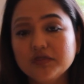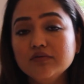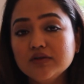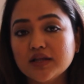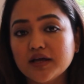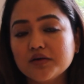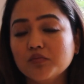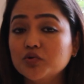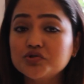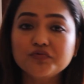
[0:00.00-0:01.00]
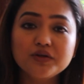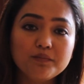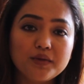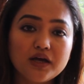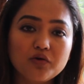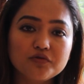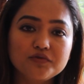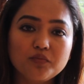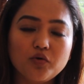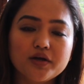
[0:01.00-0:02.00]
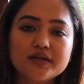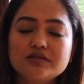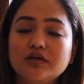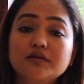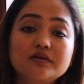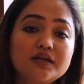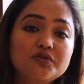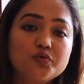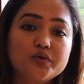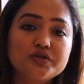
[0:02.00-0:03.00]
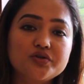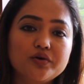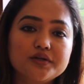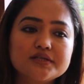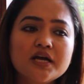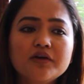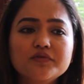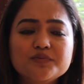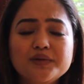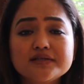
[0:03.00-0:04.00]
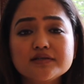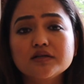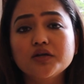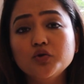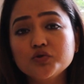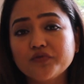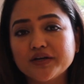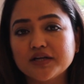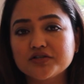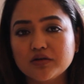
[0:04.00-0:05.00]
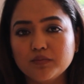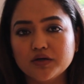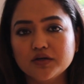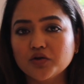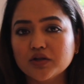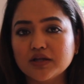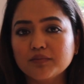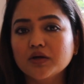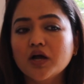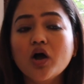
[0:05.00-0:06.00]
Even there, most of them pay out of their pockets rather than through insurance, which places a huge financial burden on them.